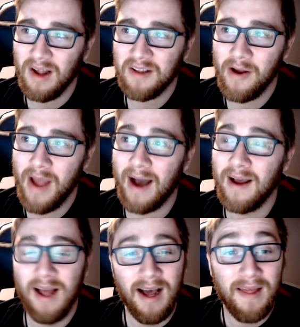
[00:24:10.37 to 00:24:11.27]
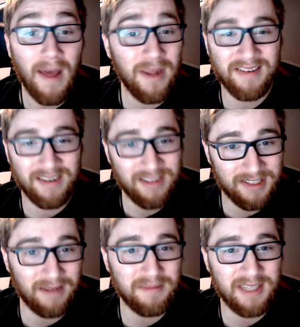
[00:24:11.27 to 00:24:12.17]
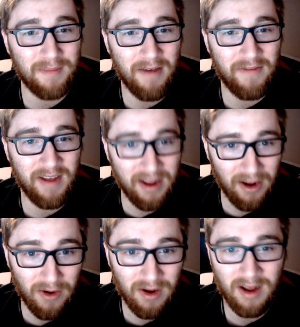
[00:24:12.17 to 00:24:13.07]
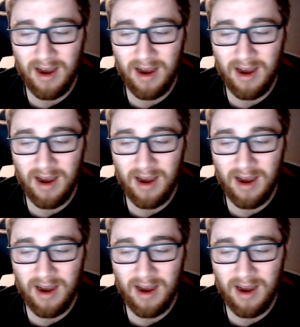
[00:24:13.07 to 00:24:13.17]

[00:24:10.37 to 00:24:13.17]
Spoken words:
So yeah, that basically sums up my video.